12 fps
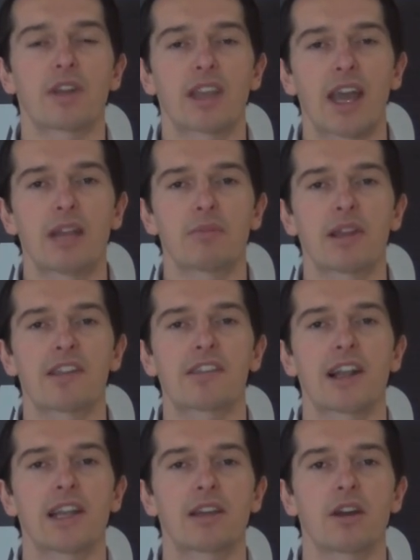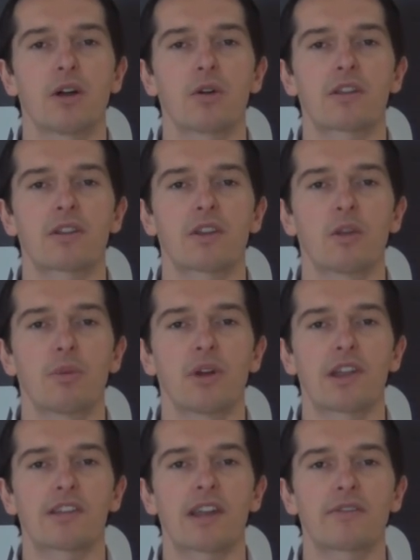again been selling goals at
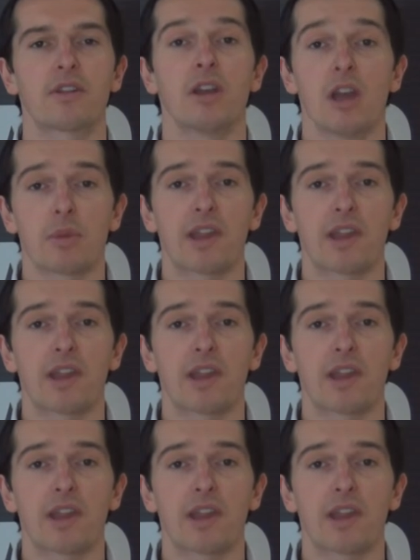2.7,